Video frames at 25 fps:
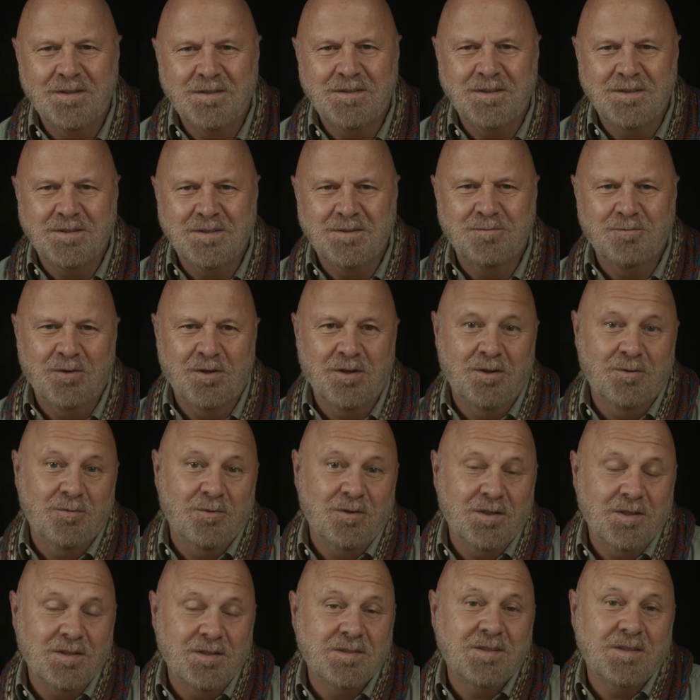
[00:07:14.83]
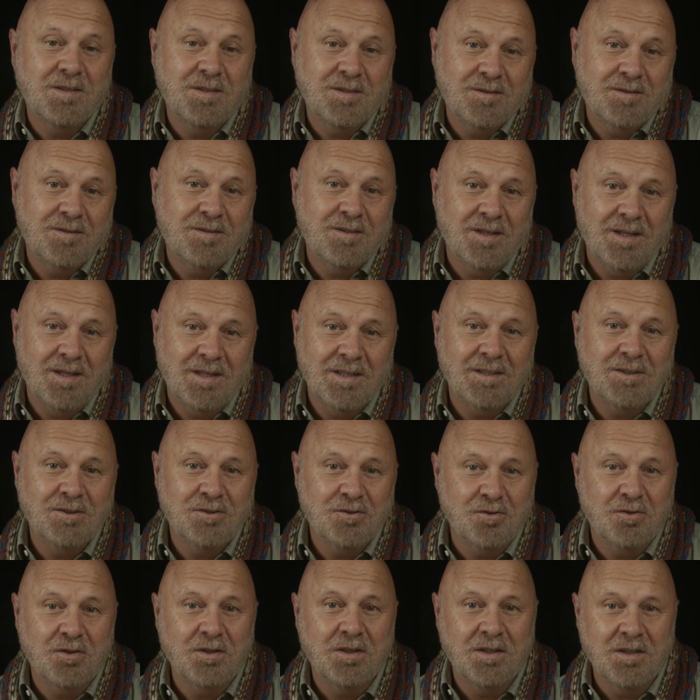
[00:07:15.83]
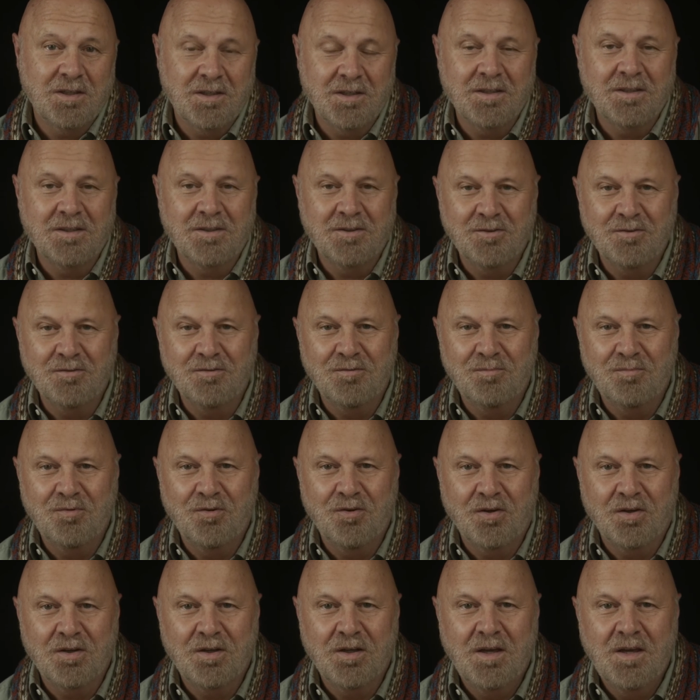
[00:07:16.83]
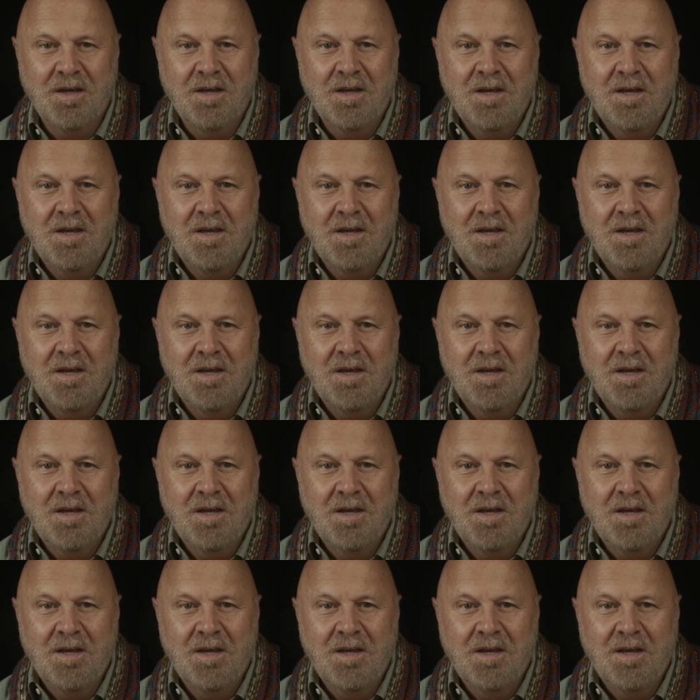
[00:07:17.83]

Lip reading: It's just one of the ways that I enjoy getting into a book.